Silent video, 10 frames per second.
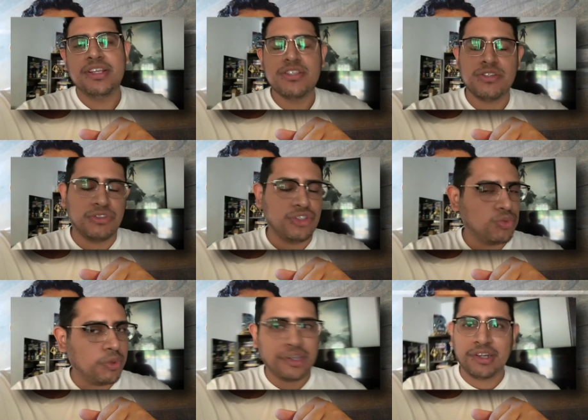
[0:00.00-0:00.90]
So just
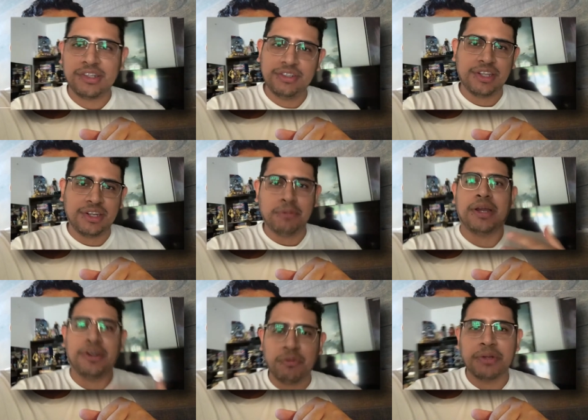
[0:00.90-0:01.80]
wanted to clear that up. I
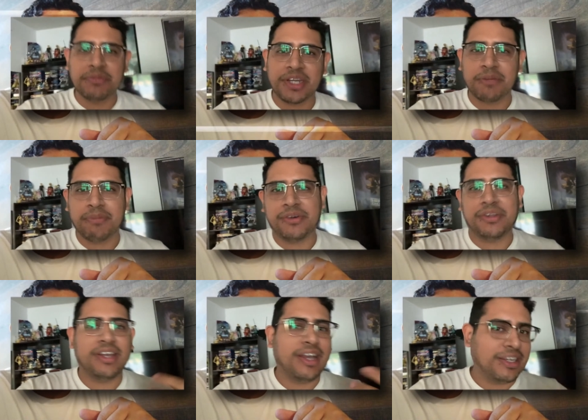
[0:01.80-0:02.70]
know what I'm talking about.
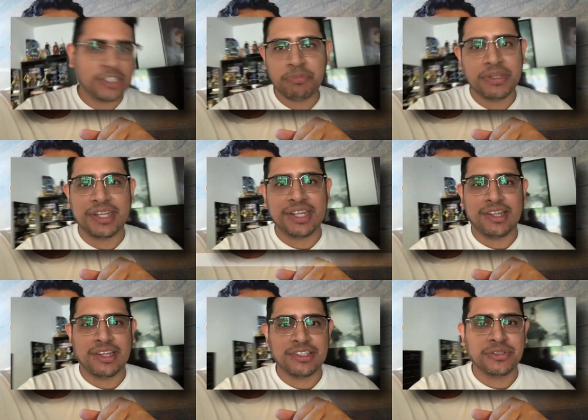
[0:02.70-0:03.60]
I've just been eating a
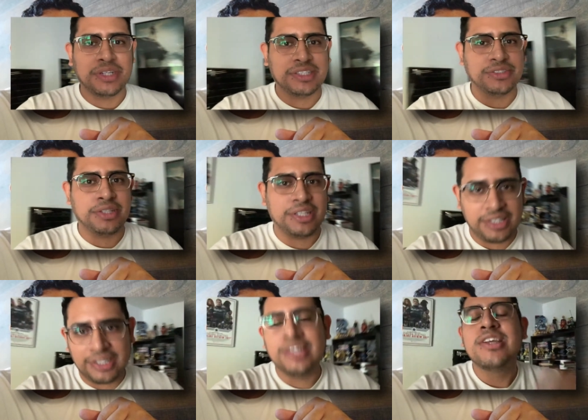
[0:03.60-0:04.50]
lot of tonkatsu lately.